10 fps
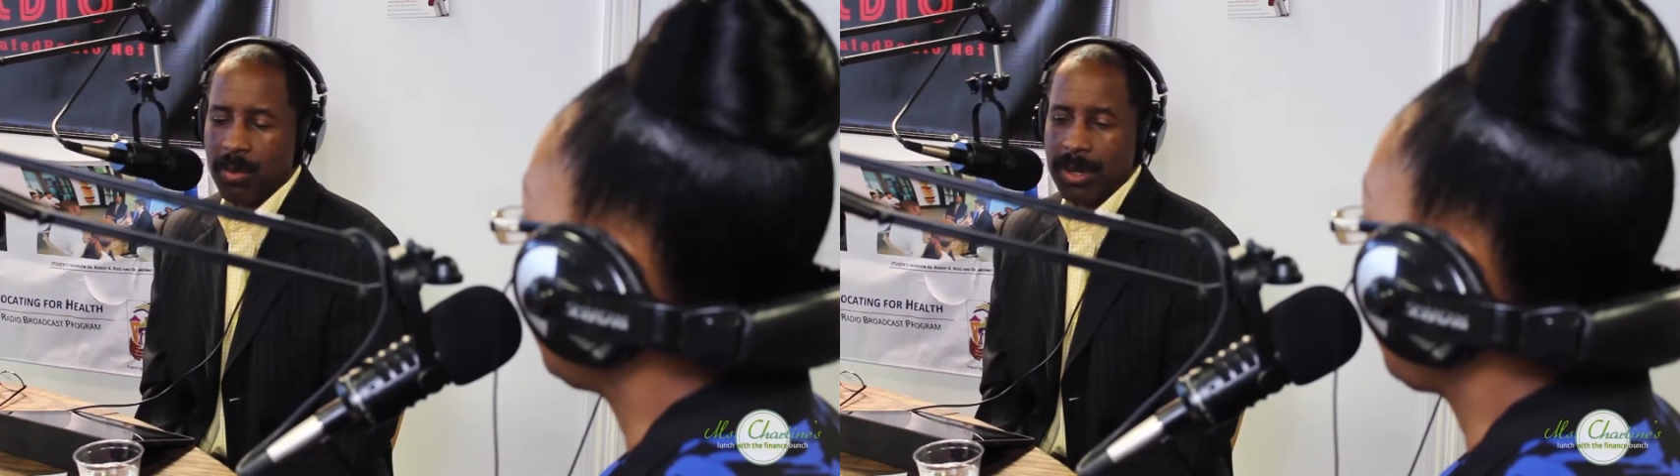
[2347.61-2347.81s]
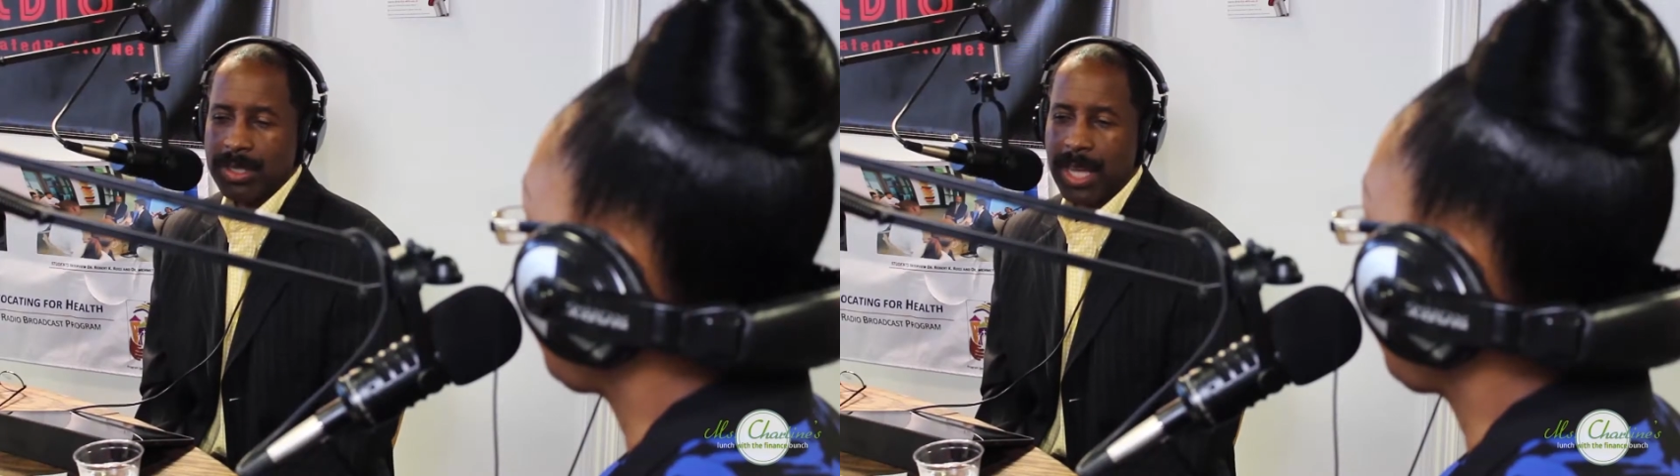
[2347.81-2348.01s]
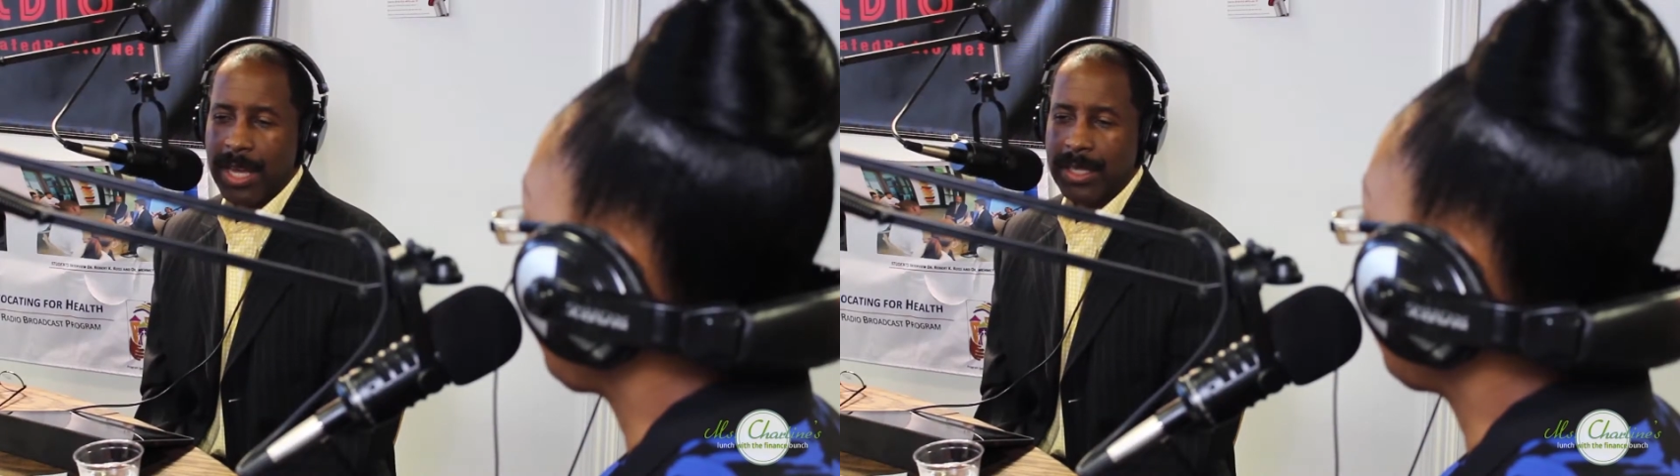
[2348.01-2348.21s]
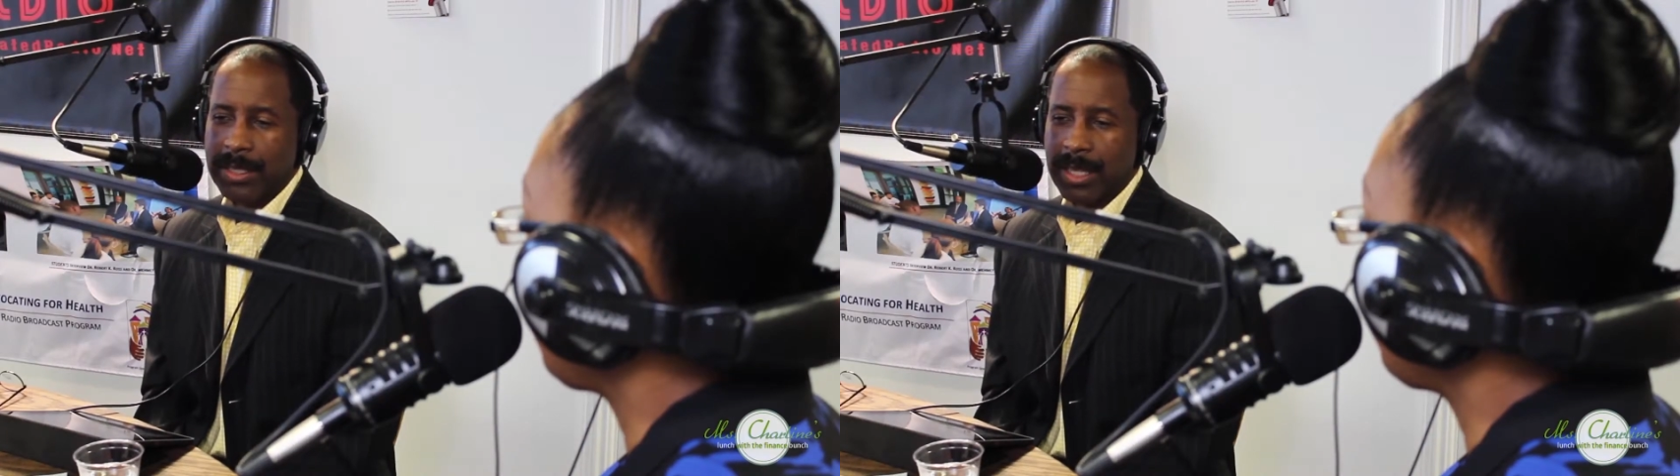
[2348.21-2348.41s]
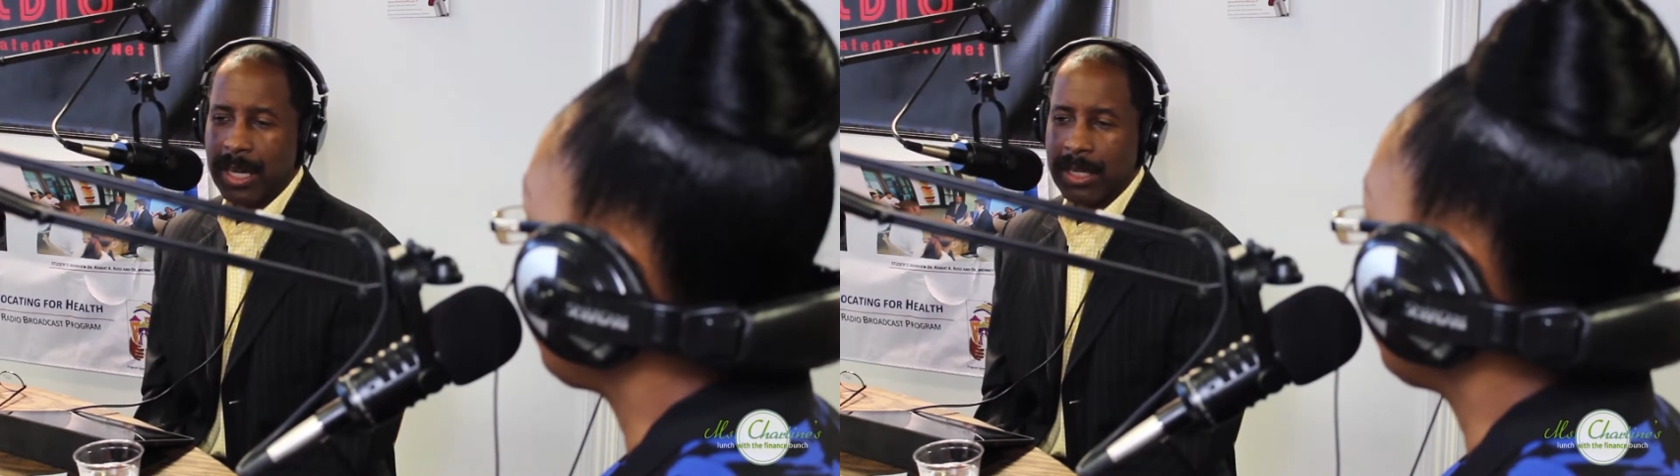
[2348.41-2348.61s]
we're
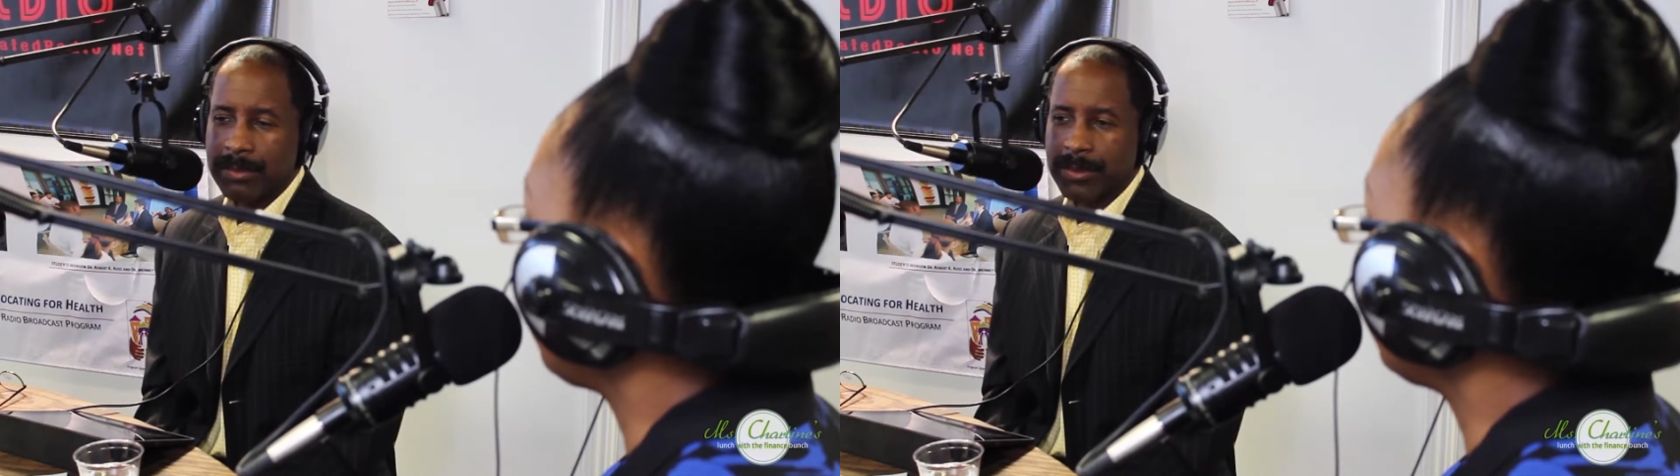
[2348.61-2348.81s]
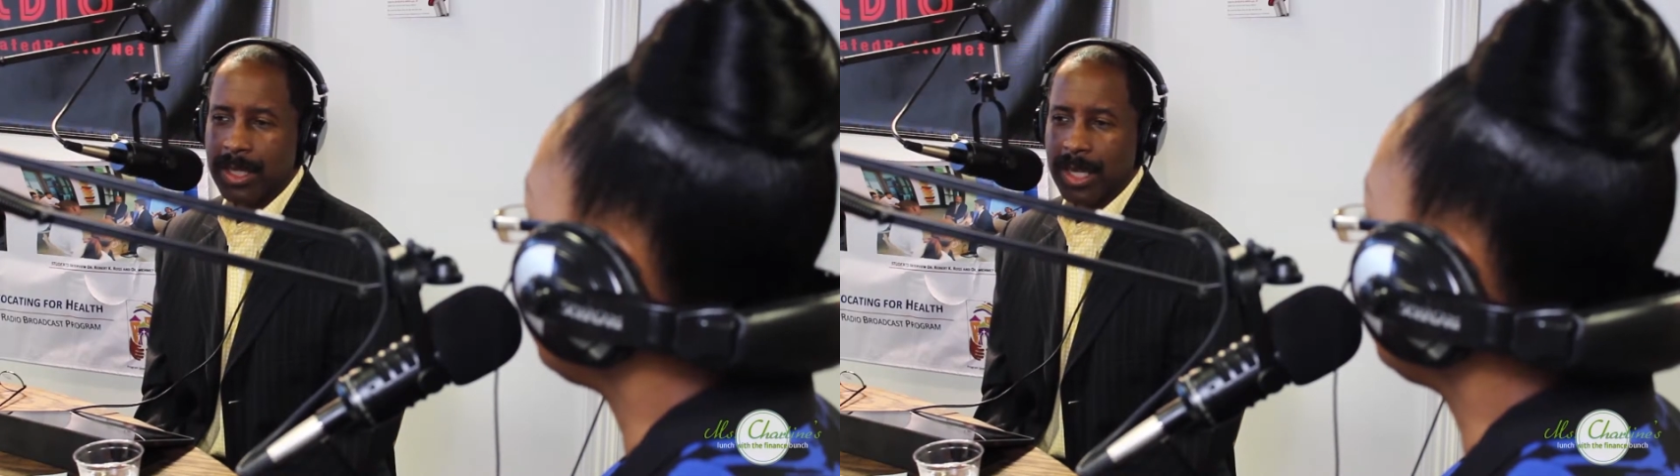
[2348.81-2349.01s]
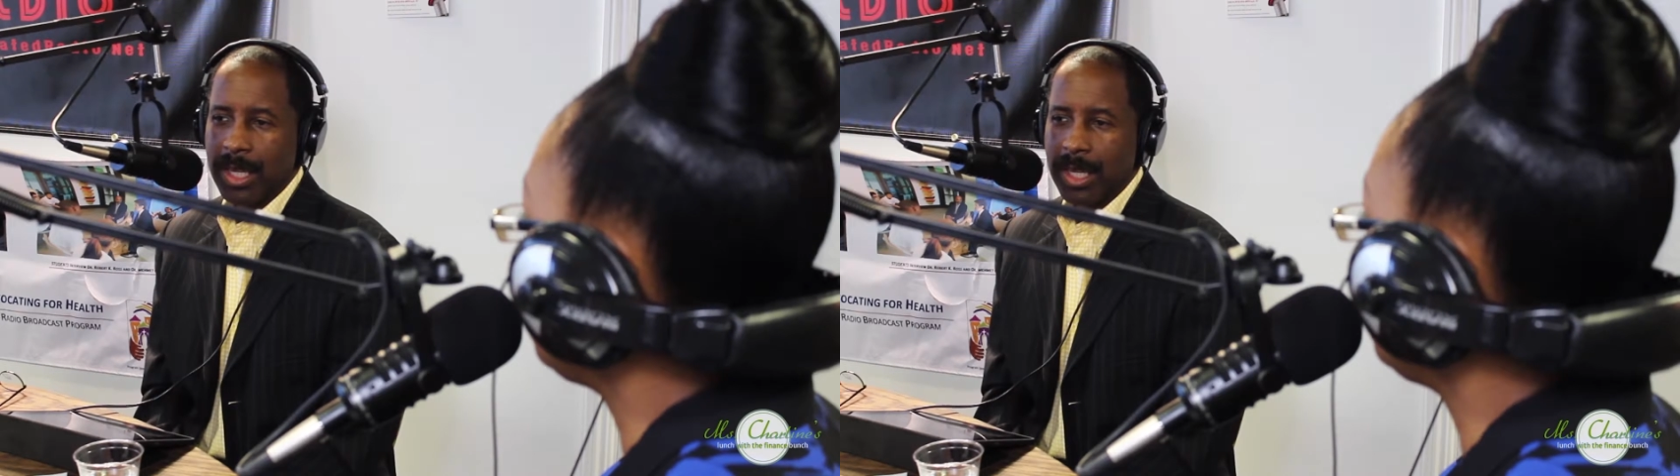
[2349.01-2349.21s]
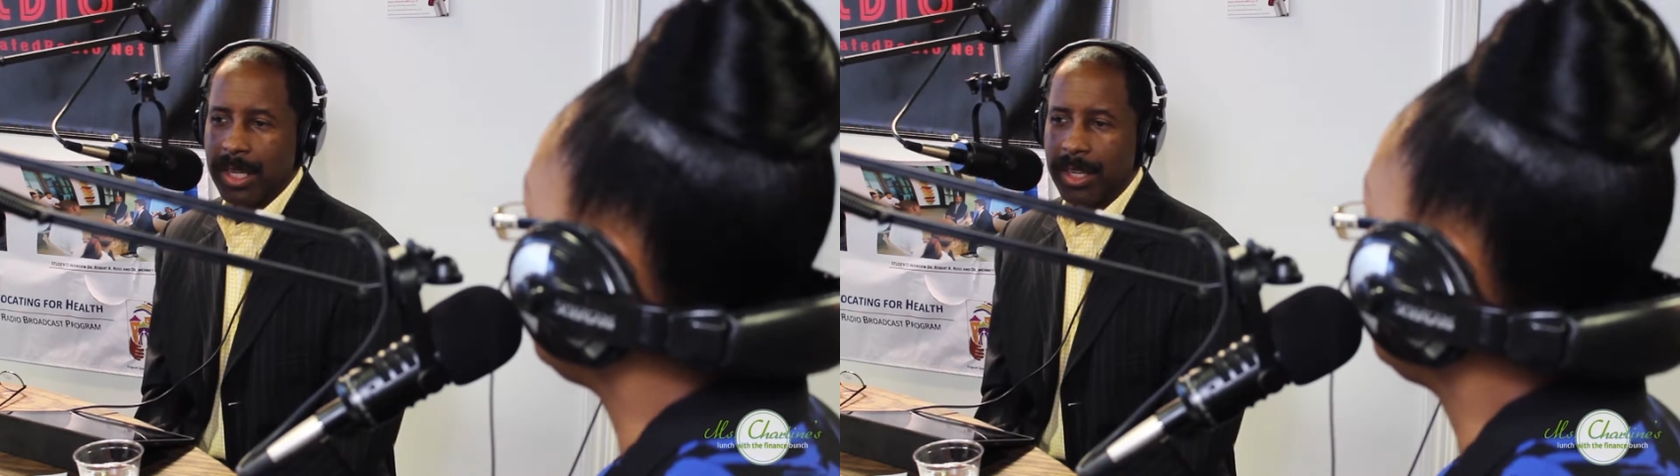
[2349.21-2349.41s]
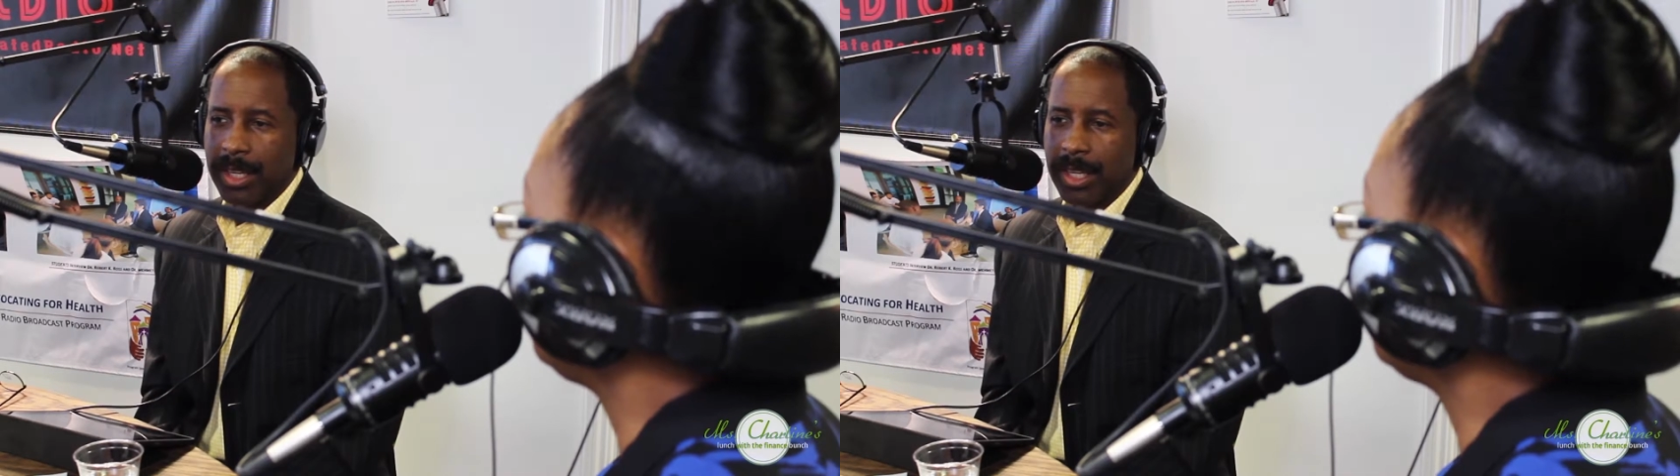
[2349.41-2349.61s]
excited.
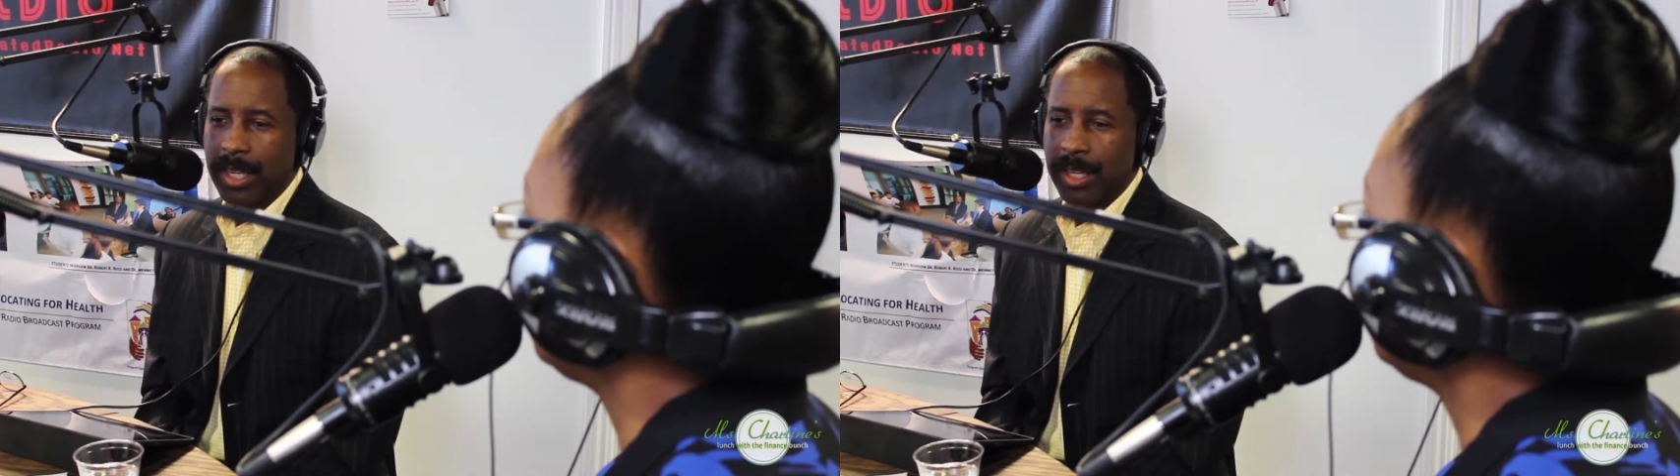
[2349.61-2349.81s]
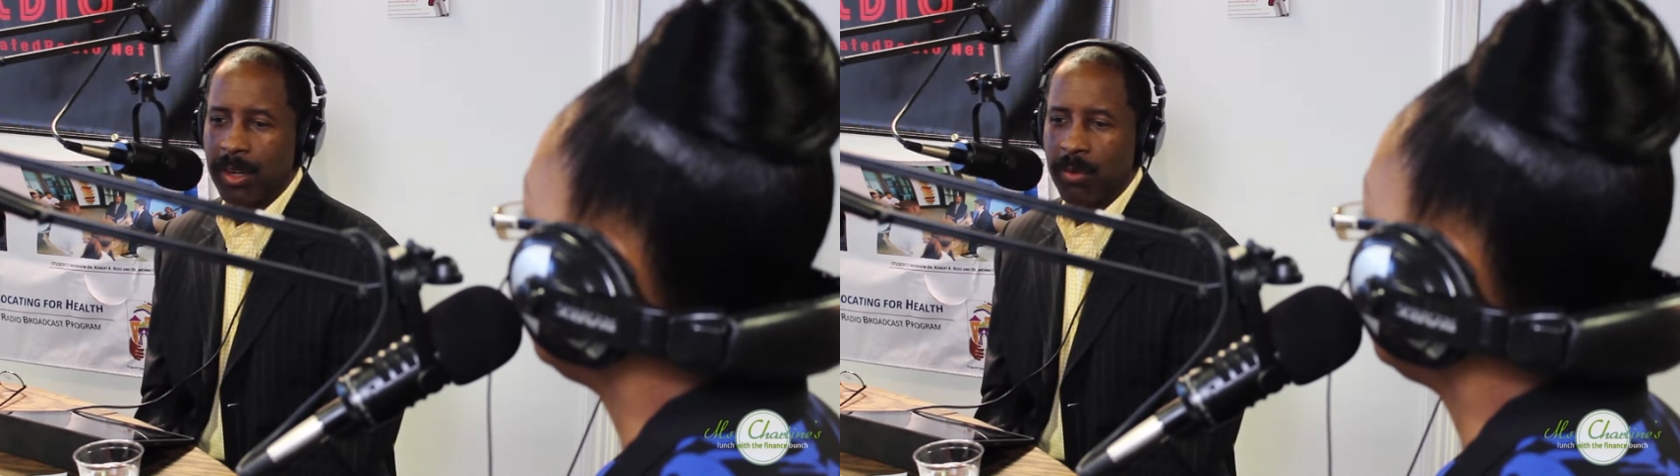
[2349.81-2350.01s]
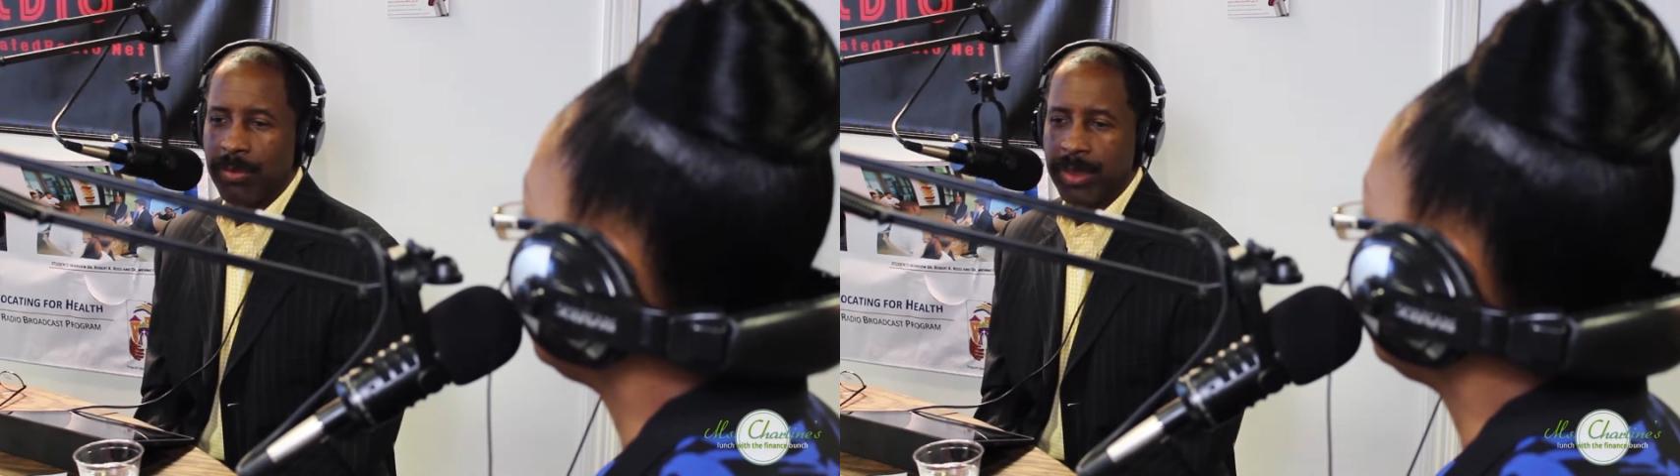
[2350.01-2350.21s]
We